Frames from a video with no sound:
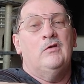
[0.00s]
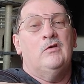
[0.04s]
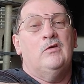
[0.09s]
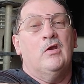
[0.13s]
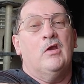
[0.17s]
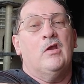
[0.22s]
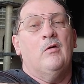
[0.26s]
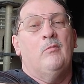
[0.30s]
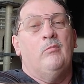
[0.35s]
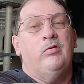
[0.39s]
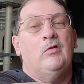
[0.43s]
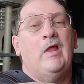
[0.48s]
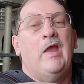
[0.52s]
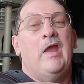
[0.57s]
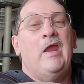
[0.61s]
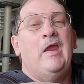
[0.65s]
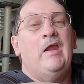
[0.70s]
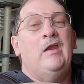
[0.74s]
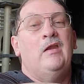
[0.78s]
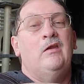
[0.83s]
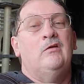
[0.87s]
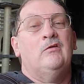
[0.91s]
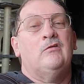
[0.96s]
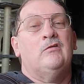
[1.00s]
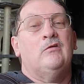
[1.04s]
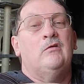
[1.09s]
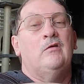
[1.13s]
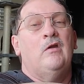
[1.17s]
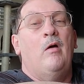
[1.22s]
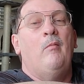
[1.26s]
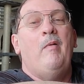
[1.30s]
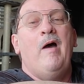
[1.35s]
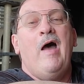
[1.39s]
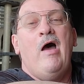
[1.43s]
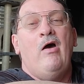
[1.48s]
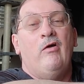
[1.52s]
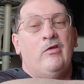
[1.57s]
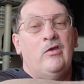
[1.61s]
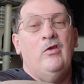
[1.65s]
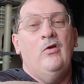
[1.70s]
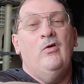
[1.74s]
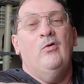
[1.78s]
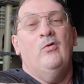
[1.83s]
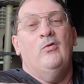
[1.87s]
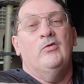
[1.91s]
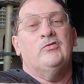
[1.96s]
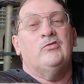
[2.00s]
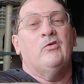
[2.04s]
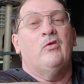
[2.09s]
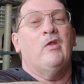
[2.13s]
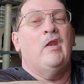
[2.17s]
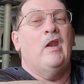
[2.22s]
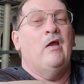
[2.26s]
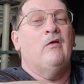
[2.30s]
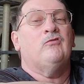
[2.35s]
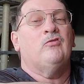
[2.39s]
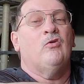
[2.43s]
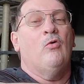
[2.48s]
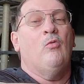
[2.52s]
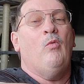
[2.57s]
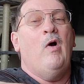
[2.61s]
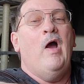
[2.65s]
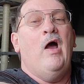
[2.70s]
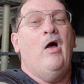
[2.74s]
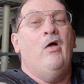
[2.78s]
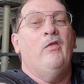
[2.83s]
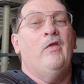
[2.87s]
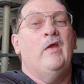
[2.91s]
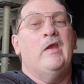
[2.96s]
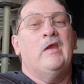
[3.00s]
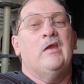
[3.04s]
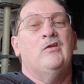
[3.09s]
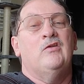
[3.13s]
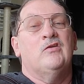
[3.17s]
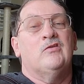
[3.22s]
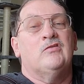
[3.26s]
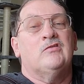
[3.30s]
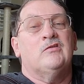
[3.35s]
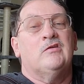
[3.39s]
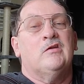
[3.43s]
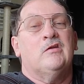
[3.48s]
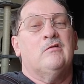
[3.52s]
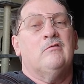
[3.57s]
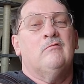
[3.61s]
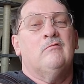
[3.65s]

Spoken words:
to complain about you so that after a while they can just